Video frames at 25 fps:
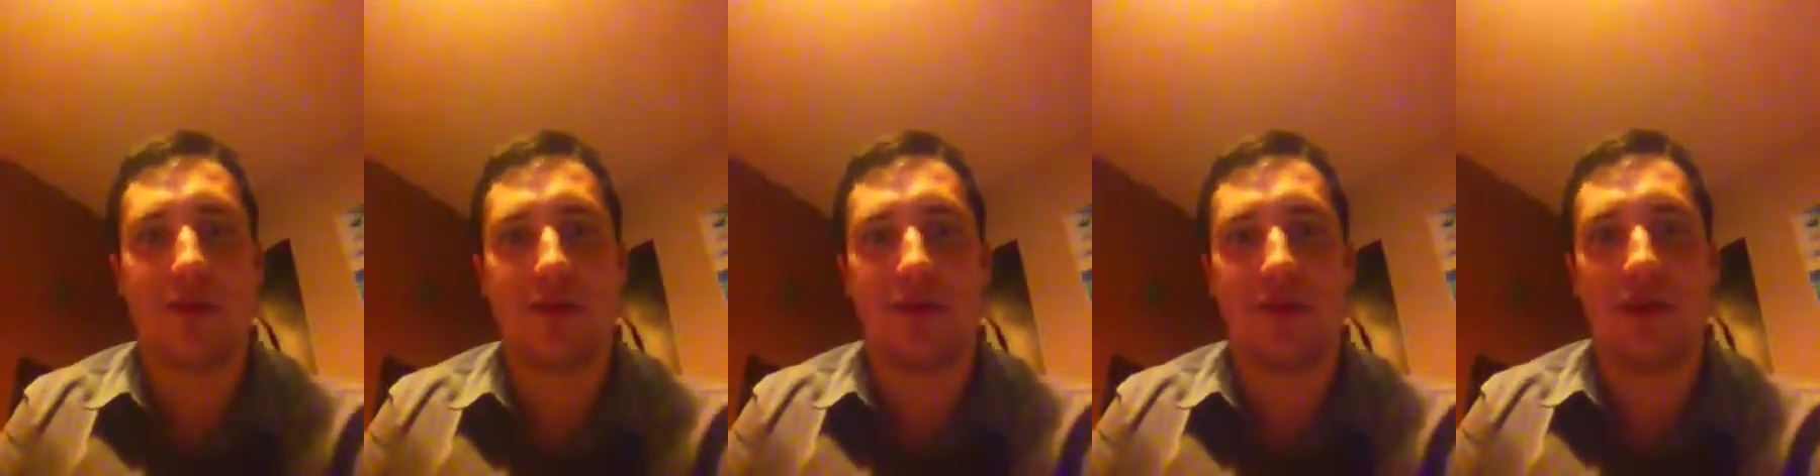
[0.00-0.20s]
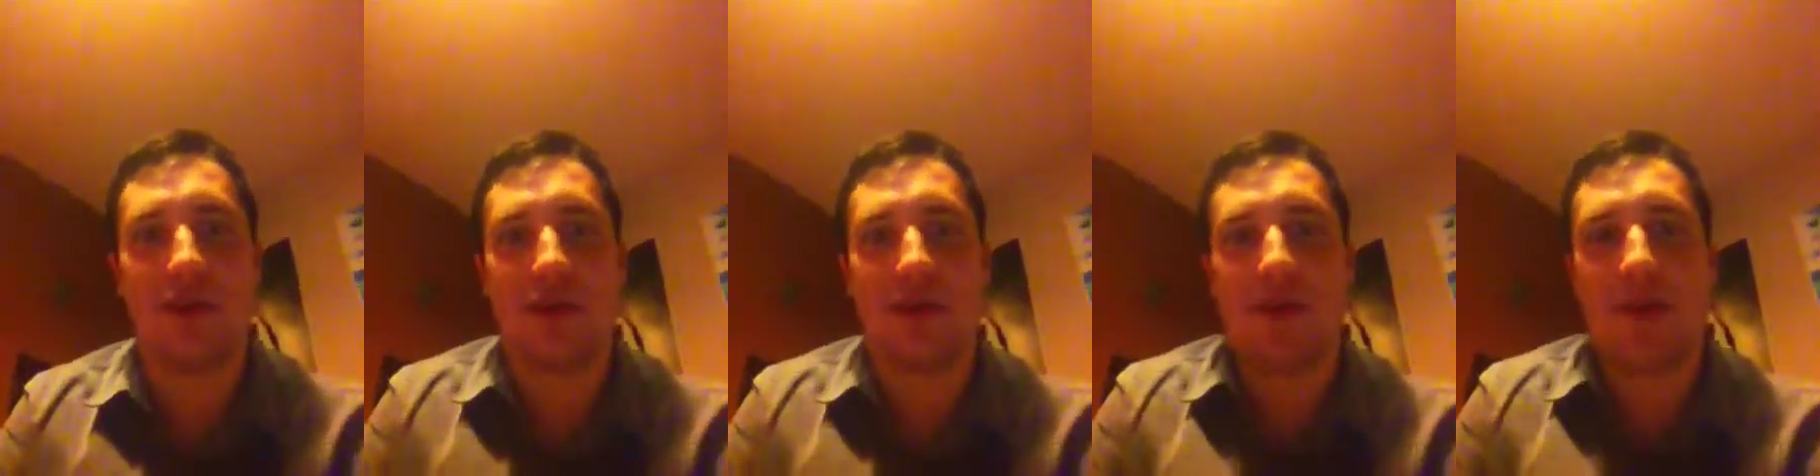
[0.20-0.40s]

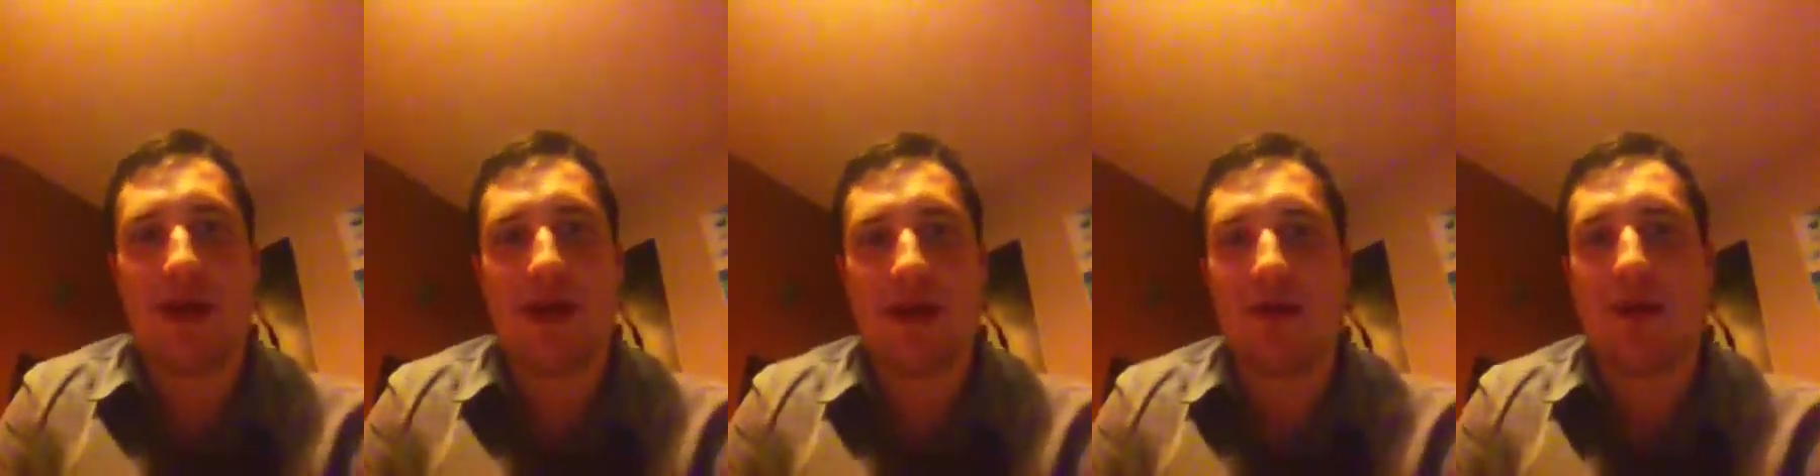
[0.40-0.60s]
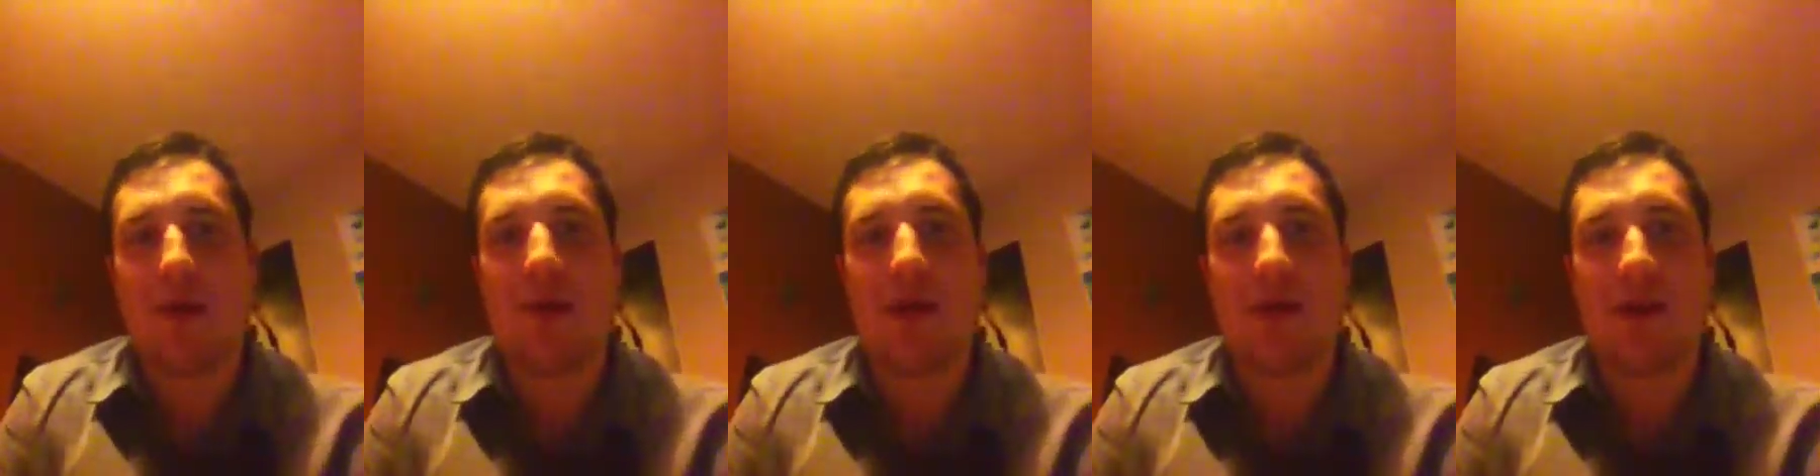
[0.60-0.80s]
brick by
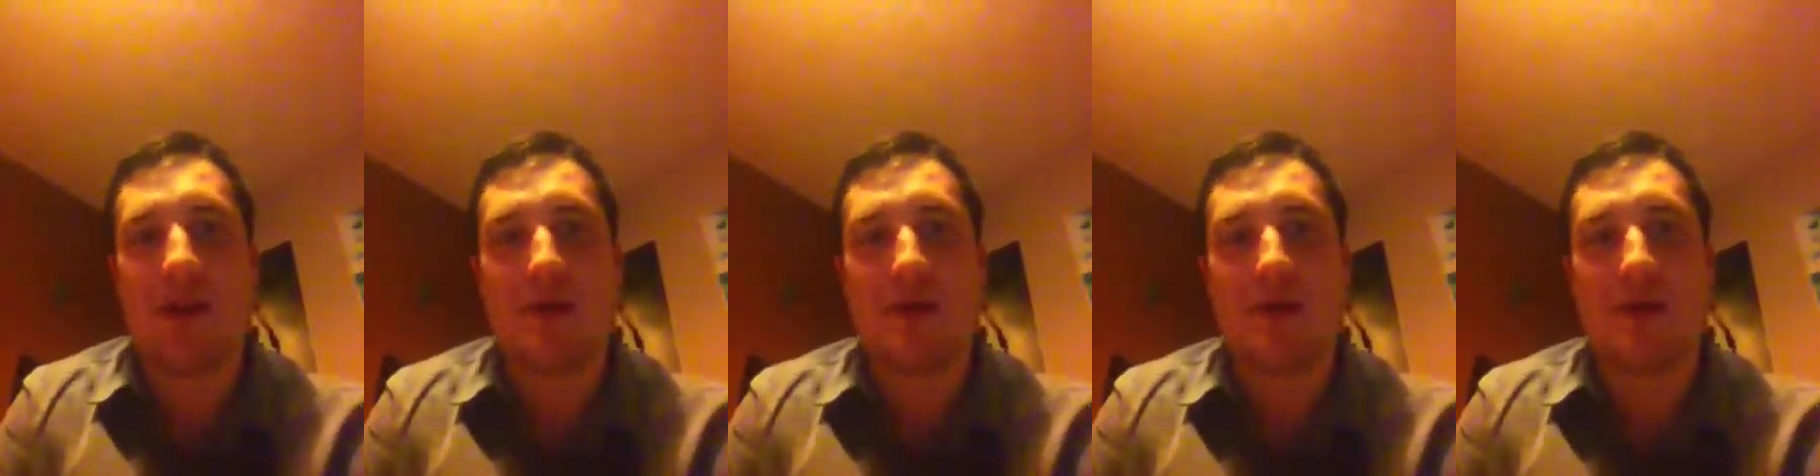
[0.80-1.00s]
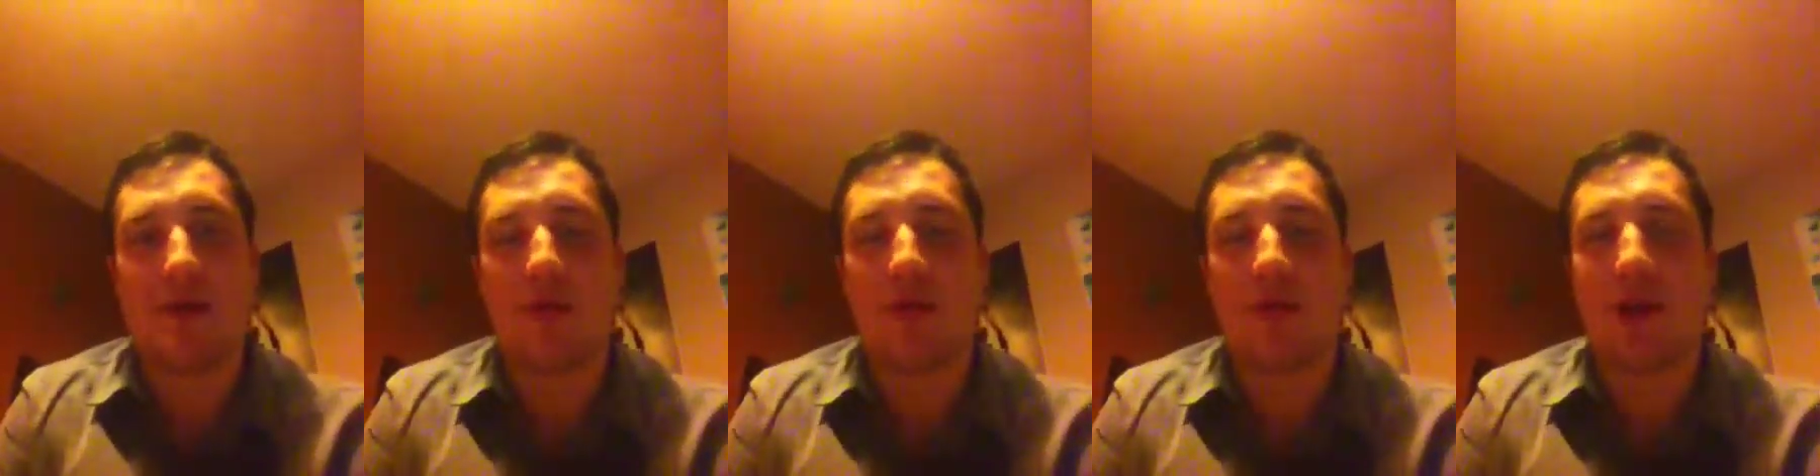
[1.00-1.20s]

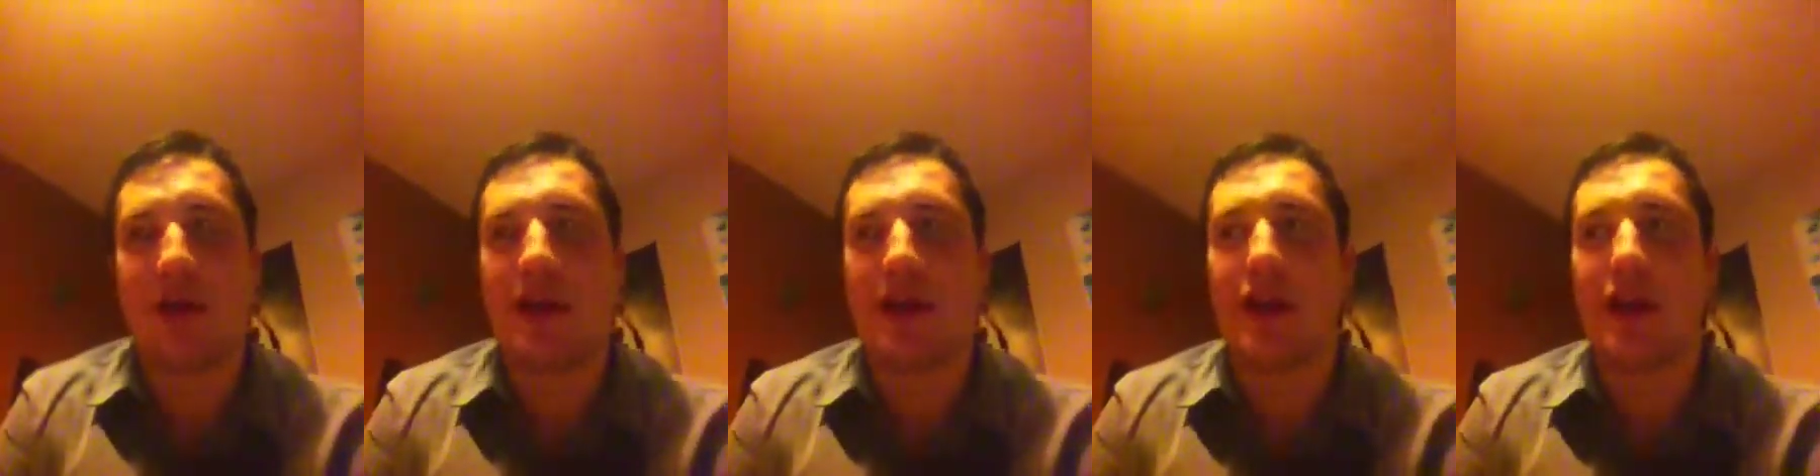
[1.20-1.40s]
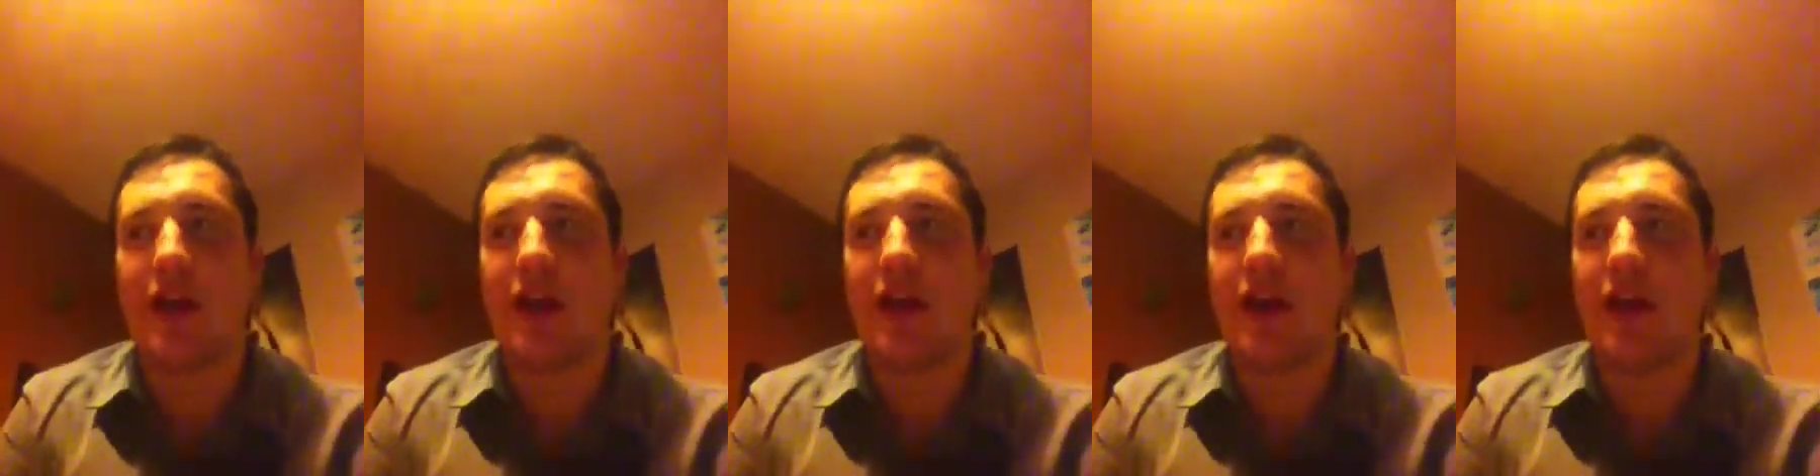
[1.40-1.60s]
irreplaceable
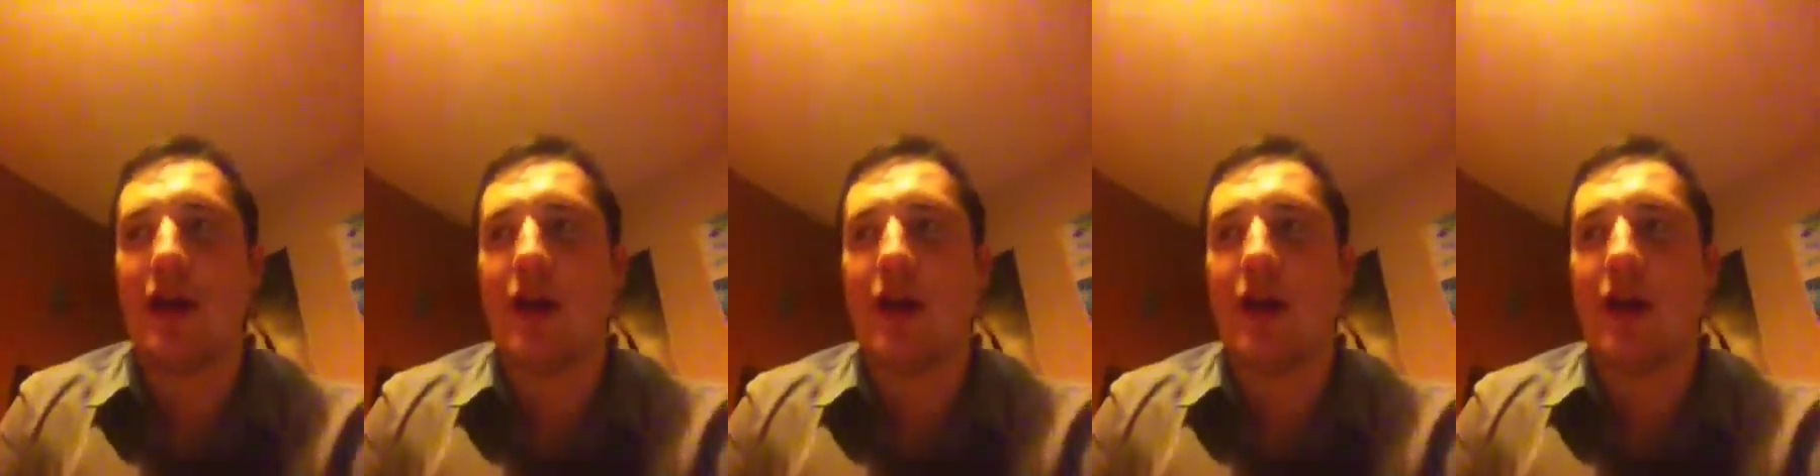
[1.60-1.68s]
brick.